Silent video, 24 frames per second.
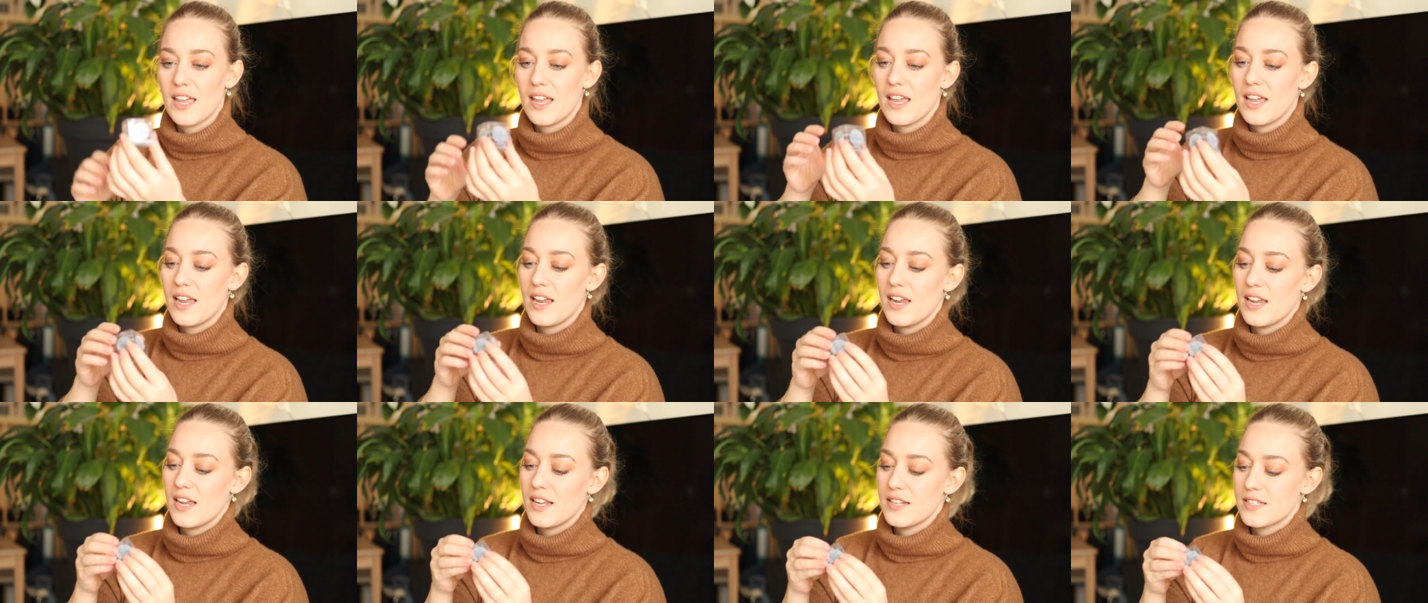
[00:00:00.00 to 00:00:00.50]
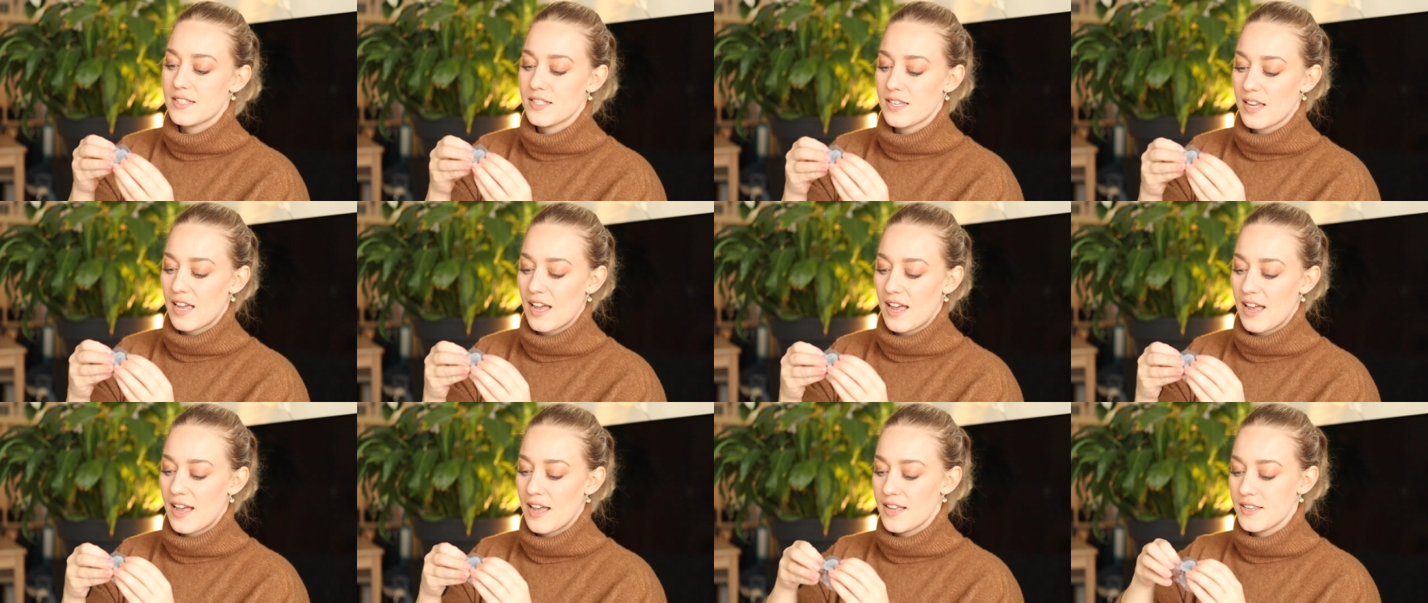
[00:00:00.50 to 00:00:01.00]
It
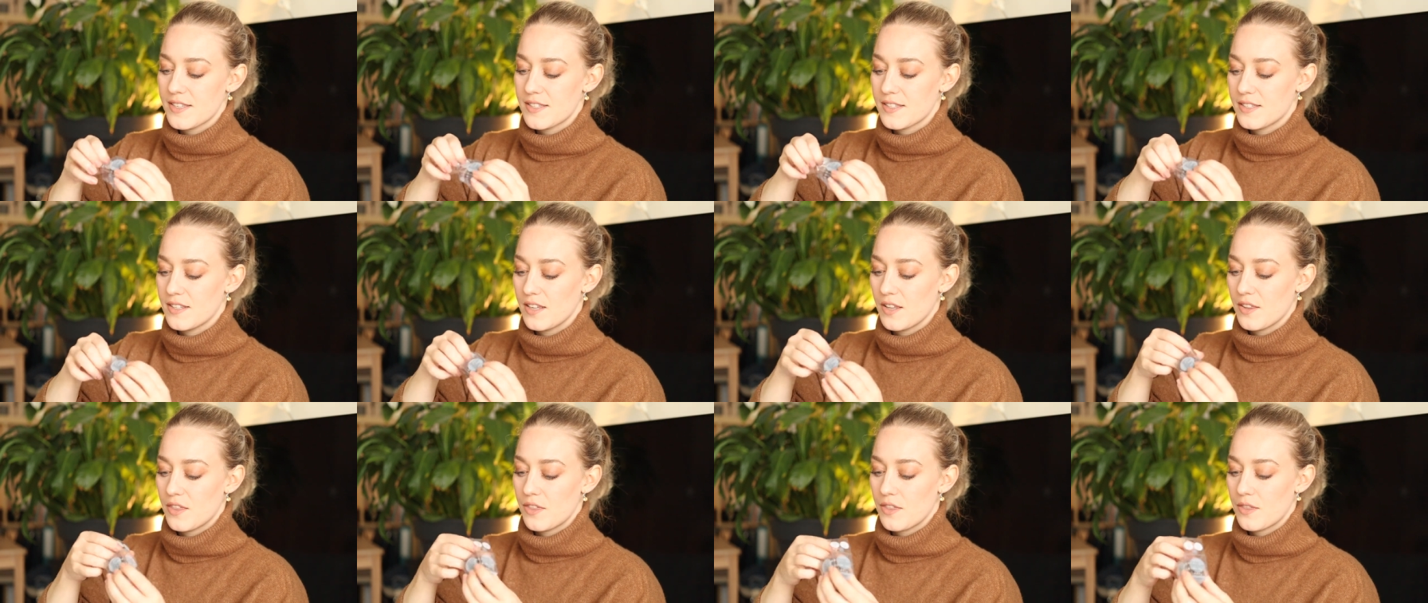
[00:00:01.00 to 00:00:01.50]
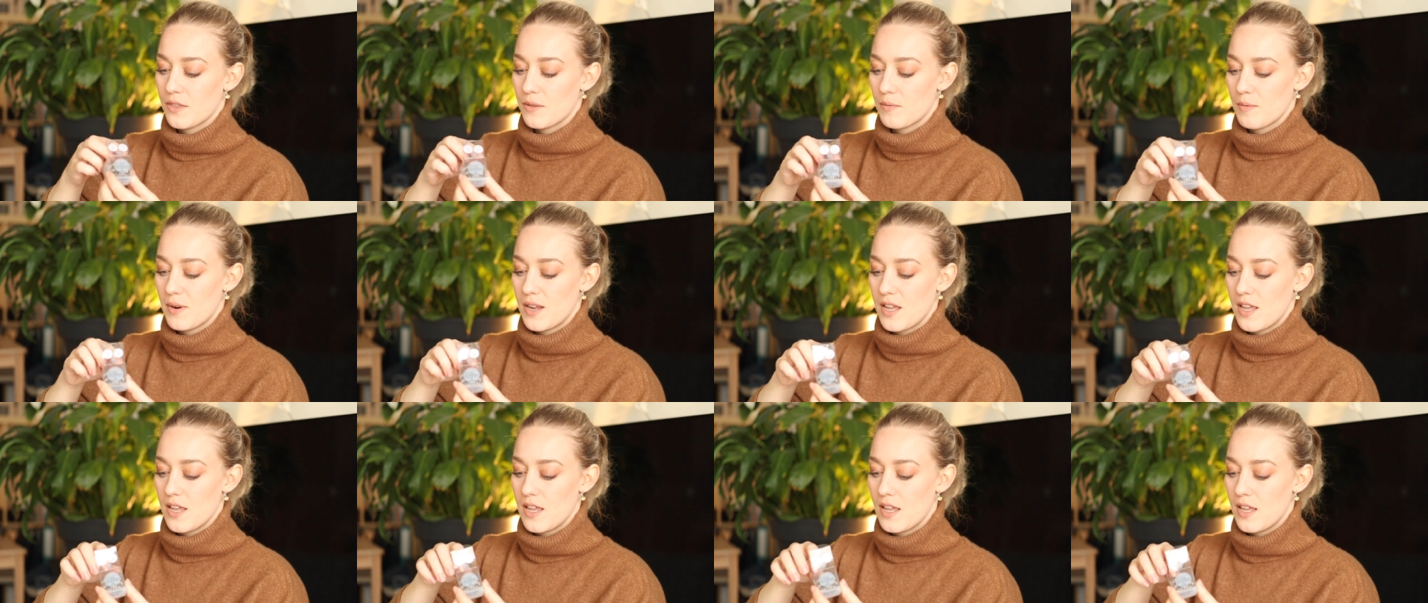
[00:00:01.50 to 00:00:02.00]
has the
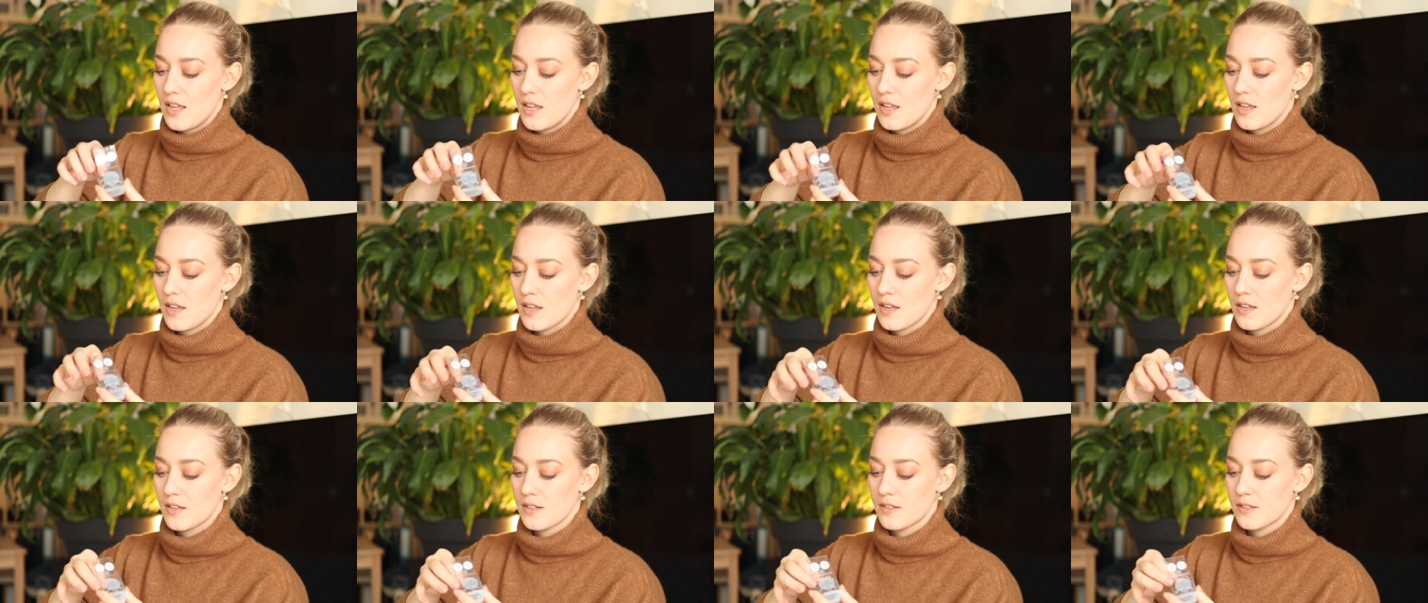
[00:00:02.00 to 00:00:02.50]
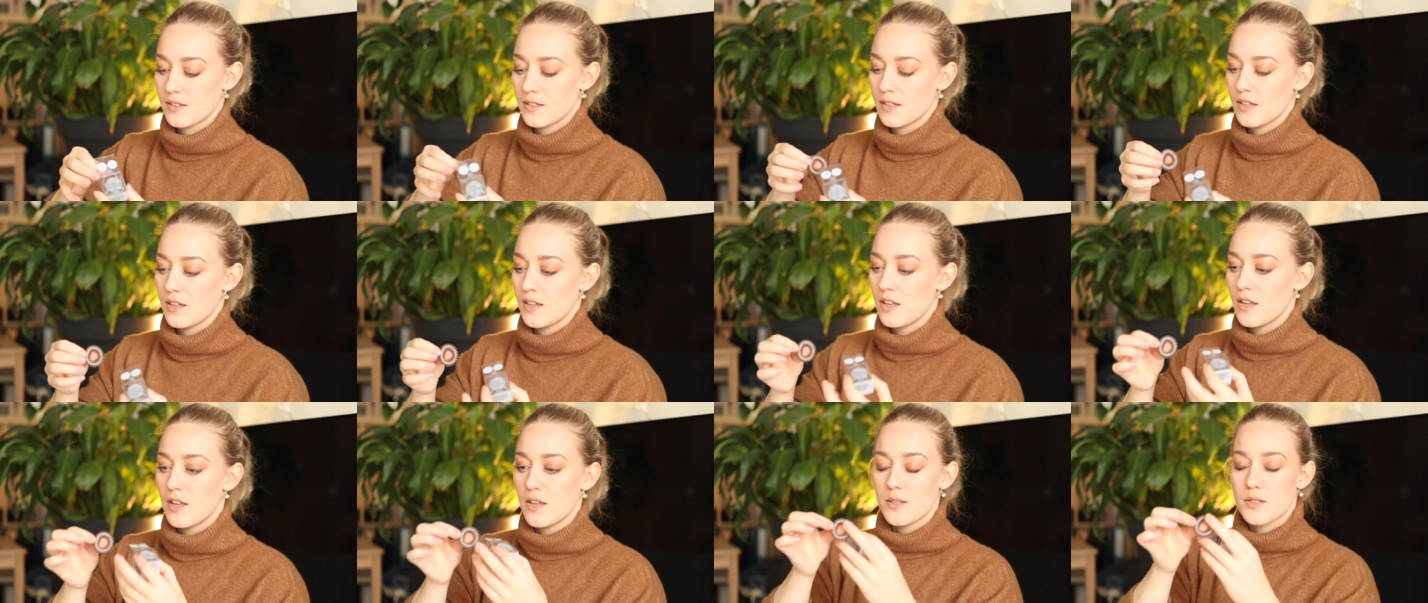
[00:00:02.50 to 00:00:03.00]
three
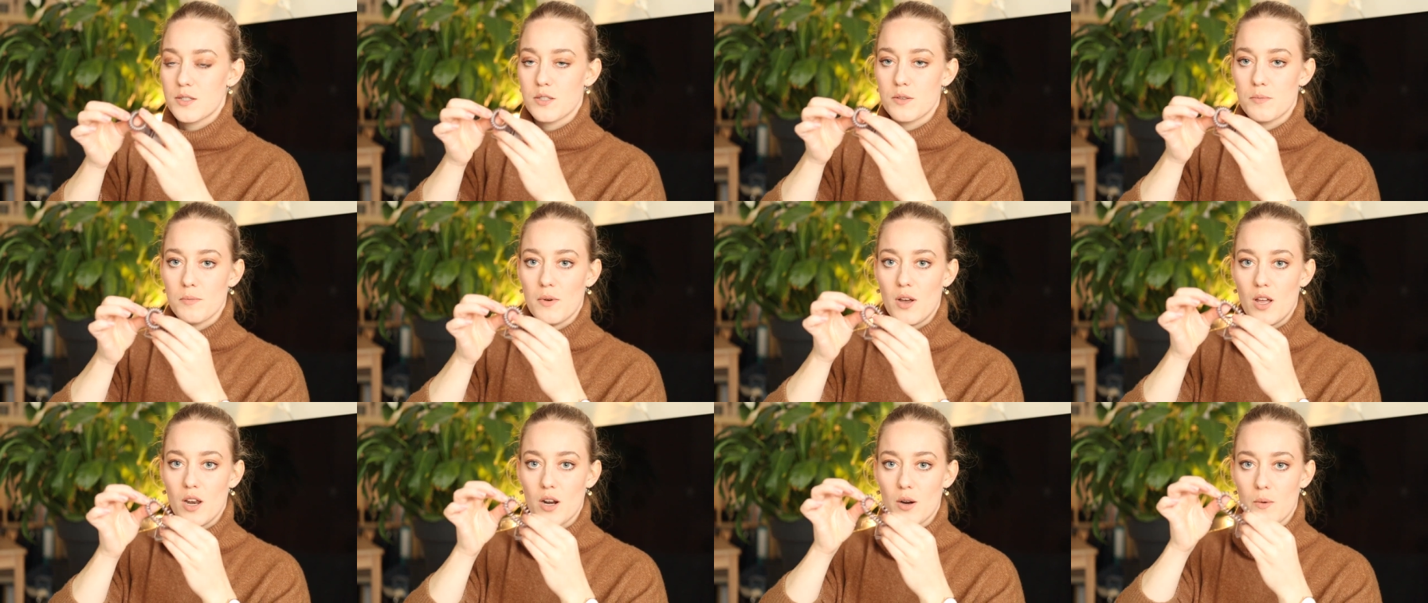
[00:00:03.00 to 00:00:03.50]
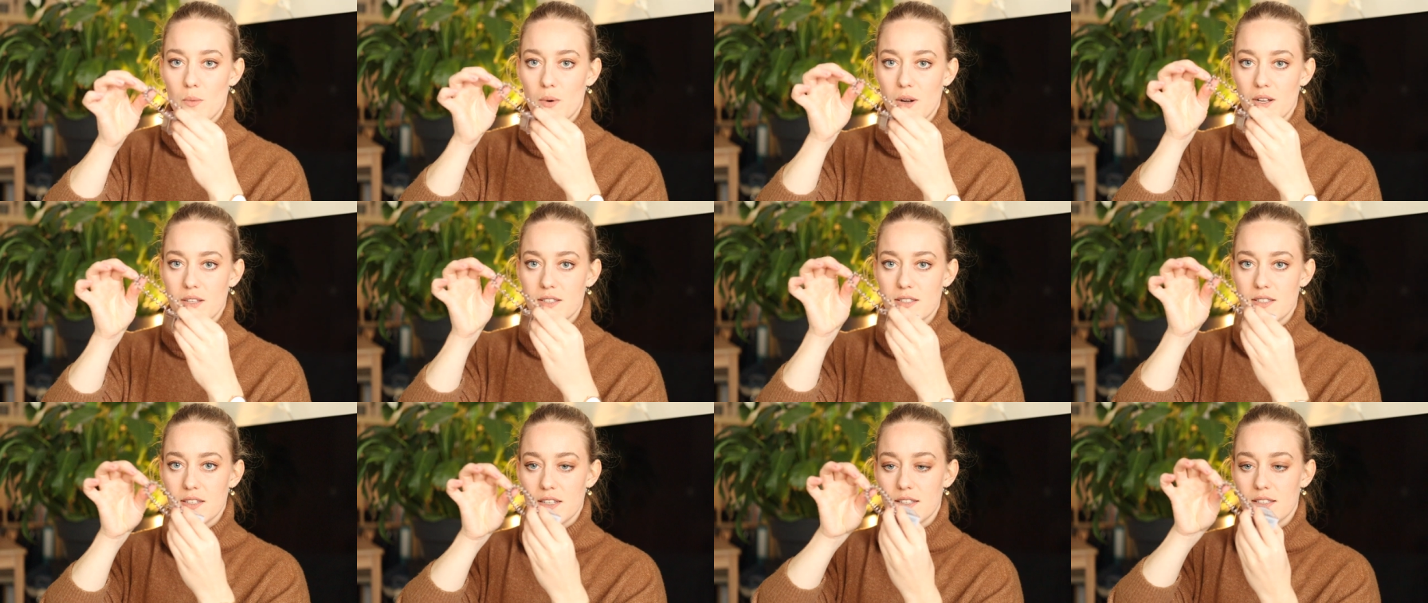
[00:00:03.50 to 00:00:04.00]
smaller
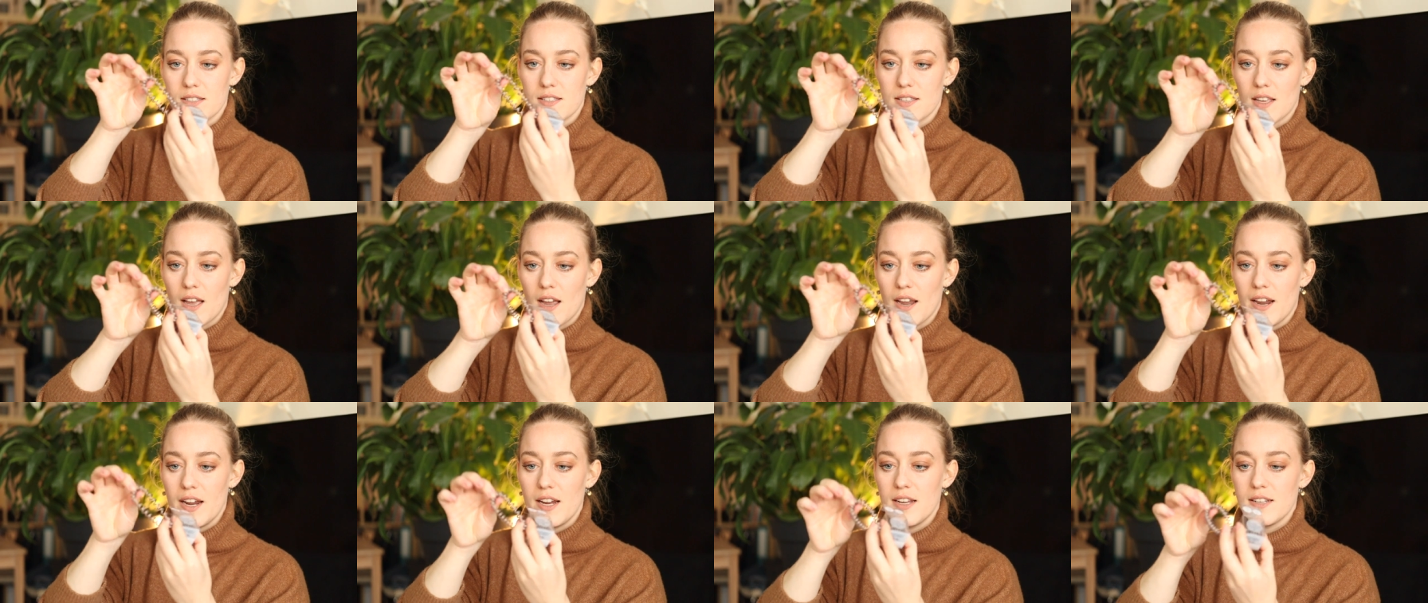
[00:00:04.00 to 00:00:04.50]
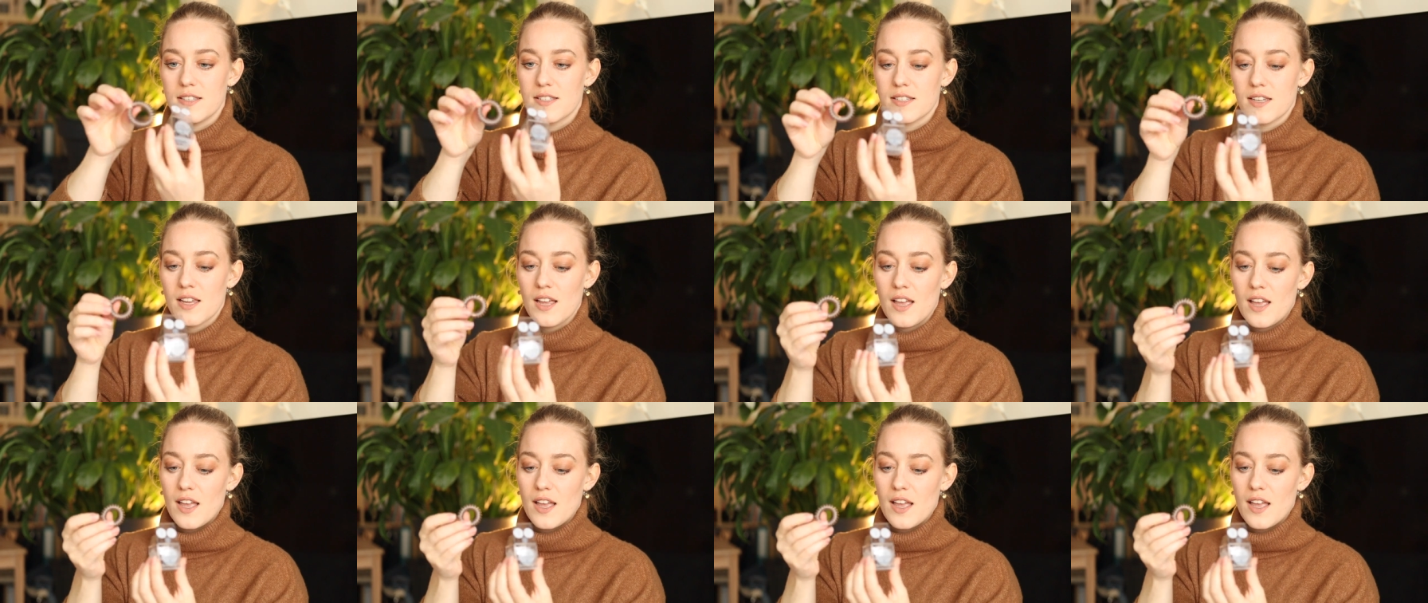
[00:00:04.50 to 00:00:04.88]
ones inside.